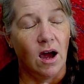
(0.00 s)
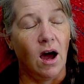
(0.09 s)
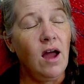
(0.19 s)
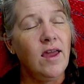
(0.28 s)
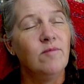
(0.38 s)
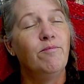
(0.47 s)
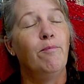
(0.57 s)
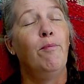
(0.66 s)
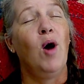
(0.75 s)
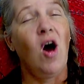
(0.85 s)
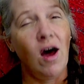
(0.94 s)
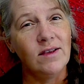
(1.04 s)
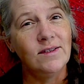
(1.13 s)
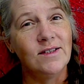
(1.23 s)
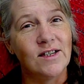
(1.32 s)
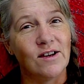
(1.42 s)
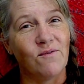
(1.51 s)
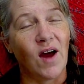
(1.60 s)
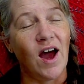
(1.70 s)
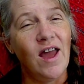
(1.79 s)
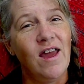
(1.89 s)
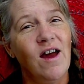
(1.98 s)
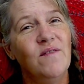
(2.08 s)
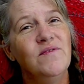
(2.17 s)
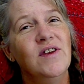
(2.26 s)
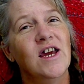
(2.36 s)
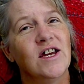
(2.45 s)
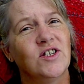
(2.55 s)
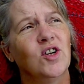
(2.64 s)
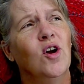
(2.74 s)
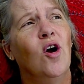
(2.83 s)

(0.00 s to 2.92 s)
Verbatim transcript: I am positive I have knit